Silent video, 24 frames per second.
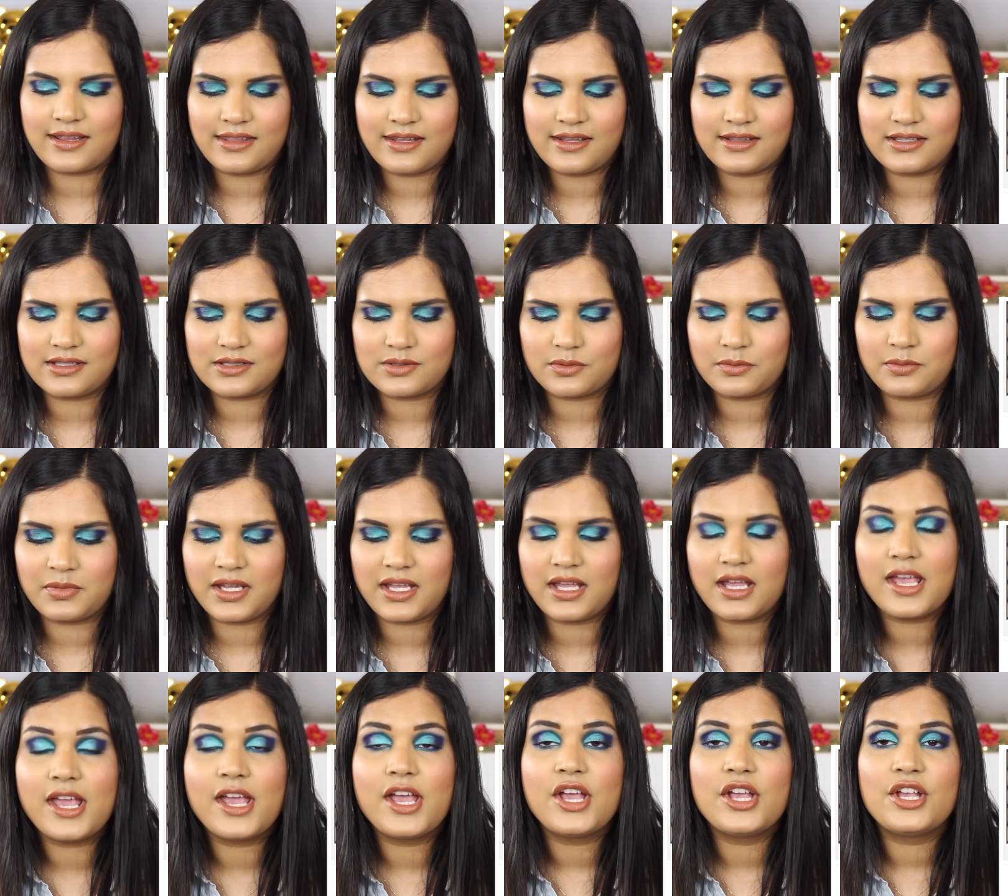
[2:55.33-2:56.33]
I think this would
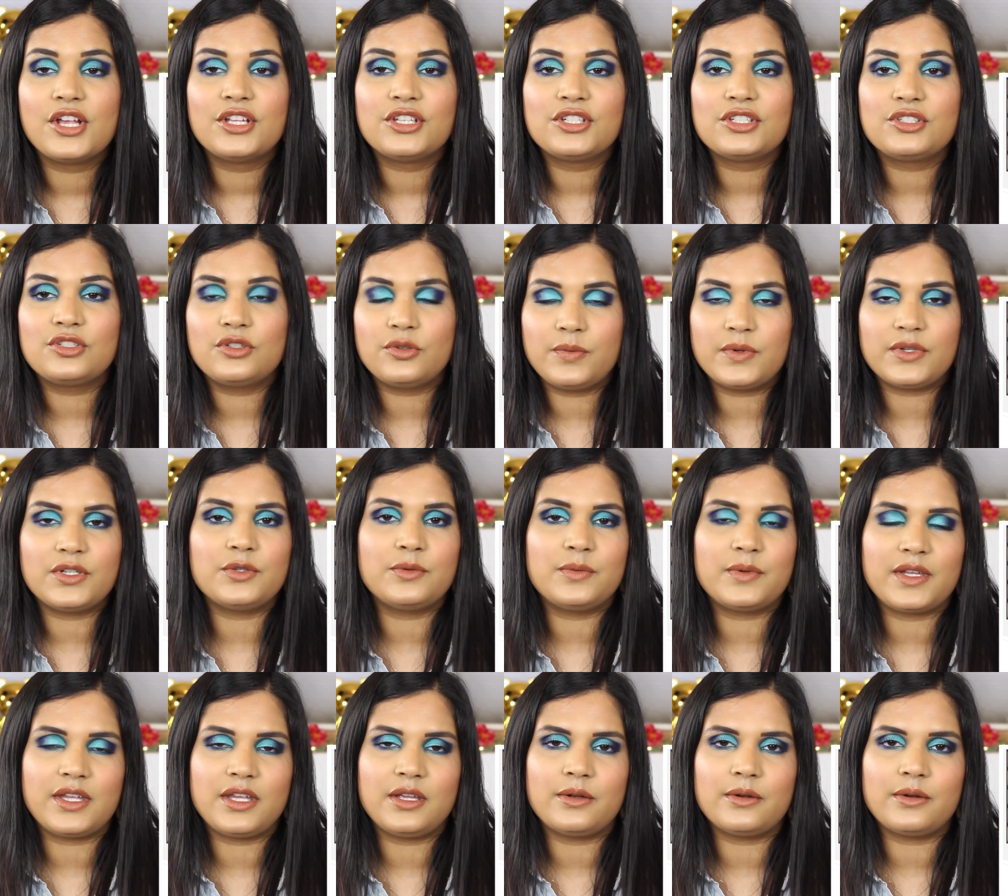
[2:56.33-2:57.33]
be super
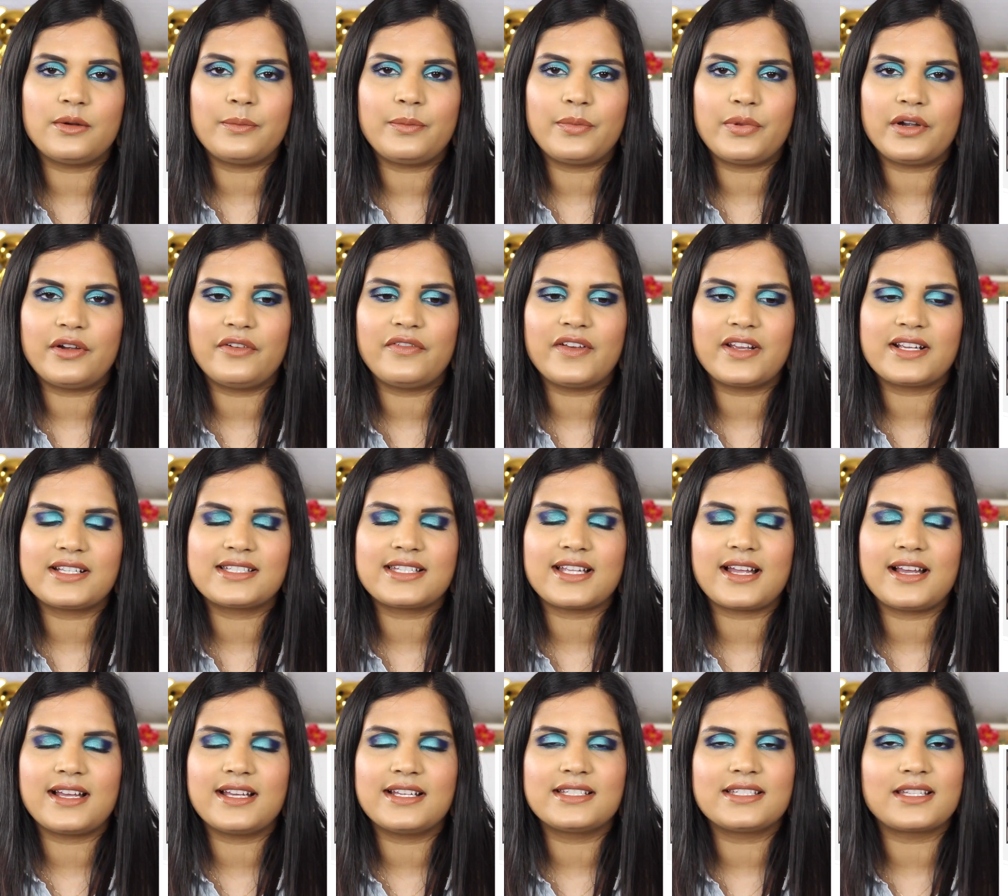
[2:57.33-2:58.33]
duper cute, perfect
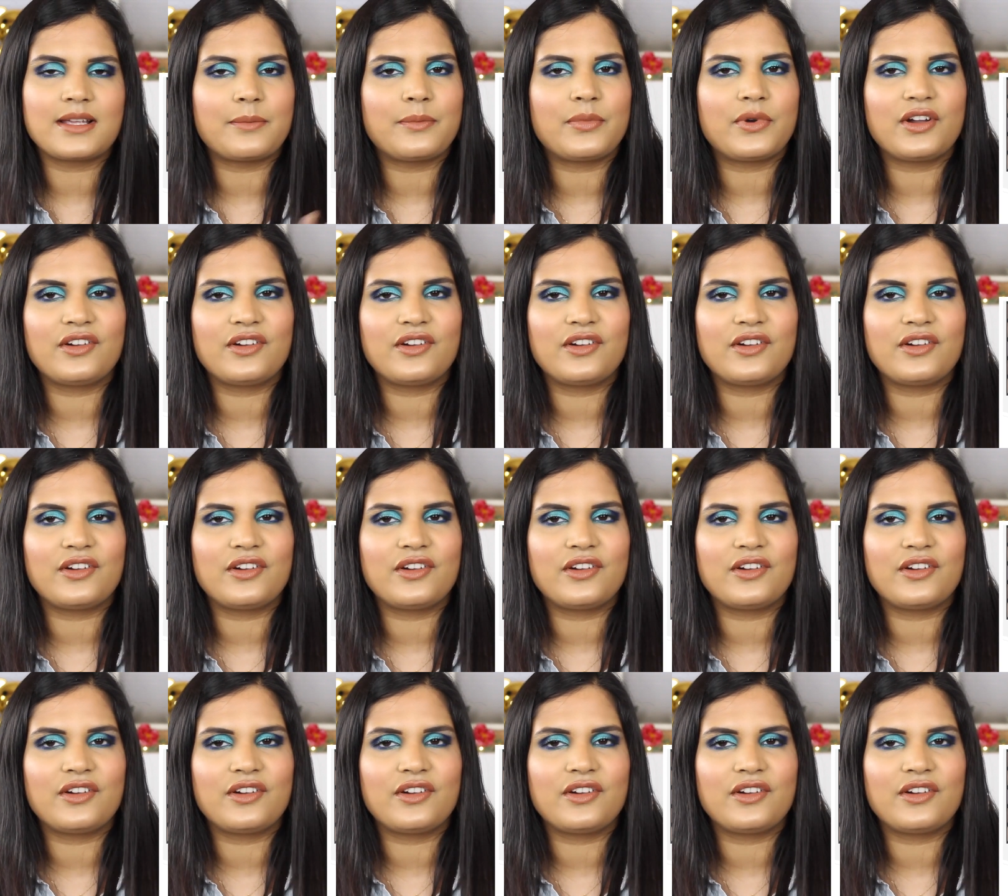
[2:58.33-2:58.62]
size,